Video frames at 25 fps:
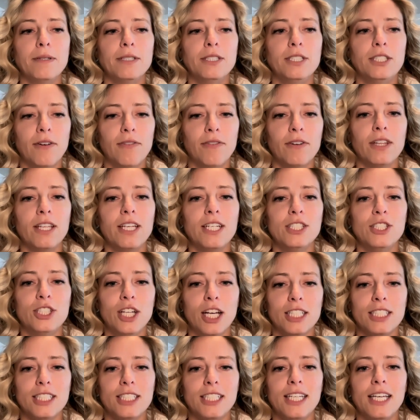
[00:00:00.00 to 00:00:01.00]
definitely
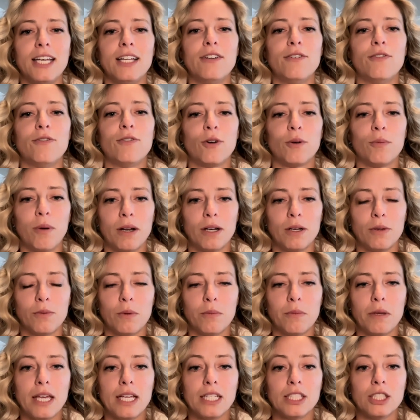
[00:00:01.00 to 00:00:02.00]
ingesting it for pregnant
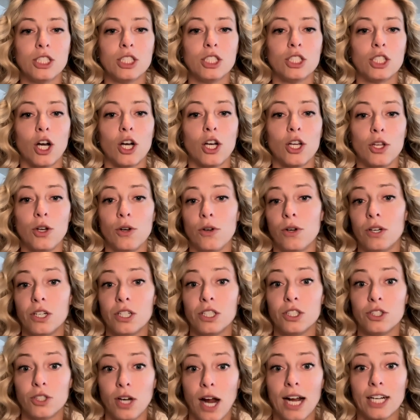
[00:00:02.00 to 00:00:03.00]
women can start uterine
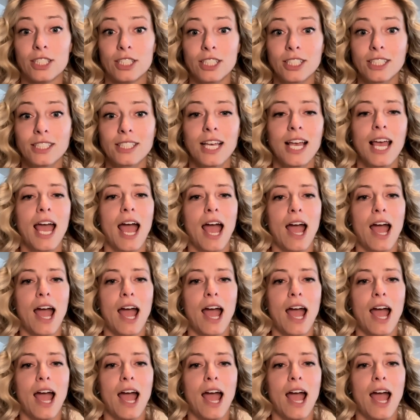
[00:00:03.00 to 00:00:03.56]
contractions,